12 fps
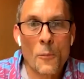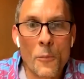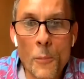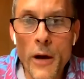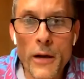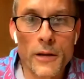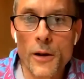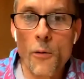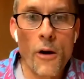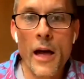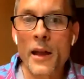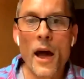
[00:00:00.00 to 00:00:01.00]
But you know
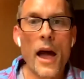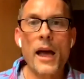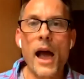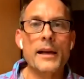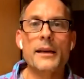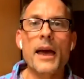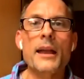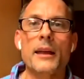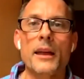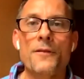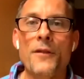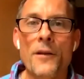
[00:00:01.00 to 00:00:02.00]
what? I get
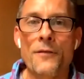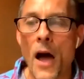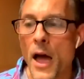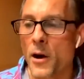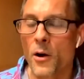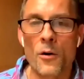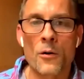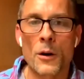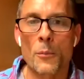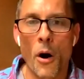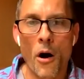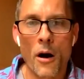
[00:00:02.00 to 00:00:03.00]
it. If I own a
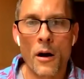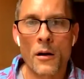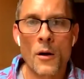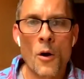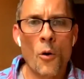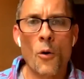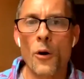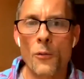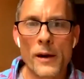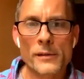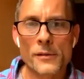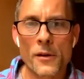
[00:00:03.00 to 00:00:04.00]
bar or a
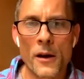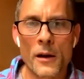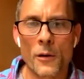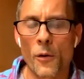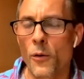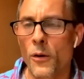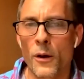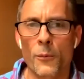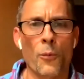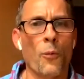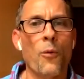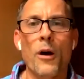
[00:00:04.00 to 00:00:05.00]
restaurant or
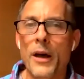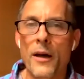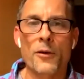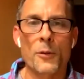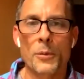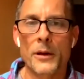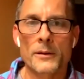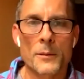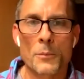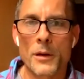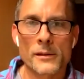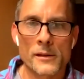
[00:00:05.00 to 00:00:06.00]
whatever, pick the
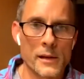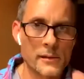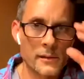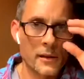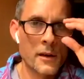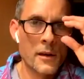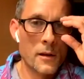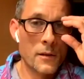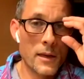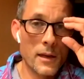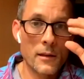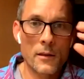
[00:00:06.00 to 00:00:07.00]
business
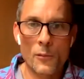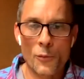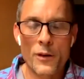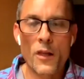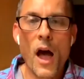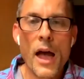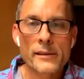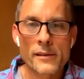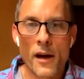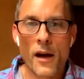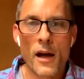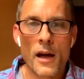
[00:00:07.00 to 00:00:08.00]
that relies
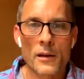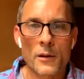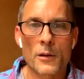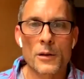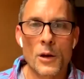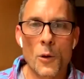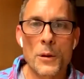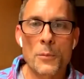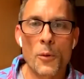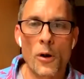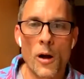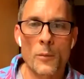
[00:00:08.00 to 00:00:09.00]
on, you know,
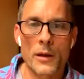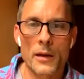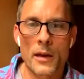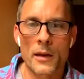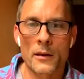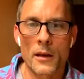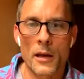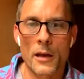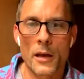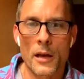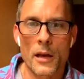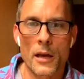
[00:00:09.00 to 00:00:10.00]
people coming in,
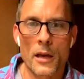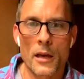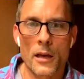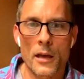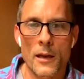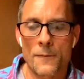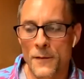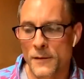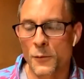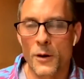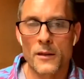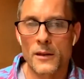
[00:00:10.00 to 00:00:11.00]
if
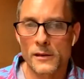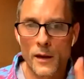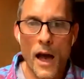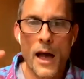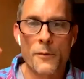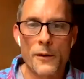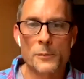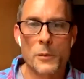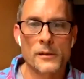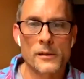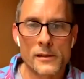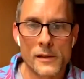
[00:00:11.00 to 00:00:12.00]
it's one of these high-risk
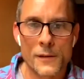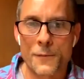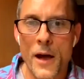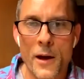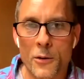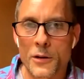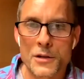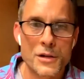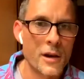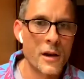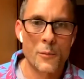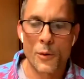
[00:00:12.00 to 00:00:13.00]
businesses, if I owned a
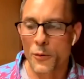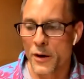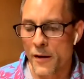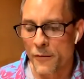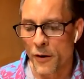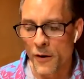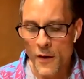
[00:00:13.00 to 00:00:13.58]
gym or whatever,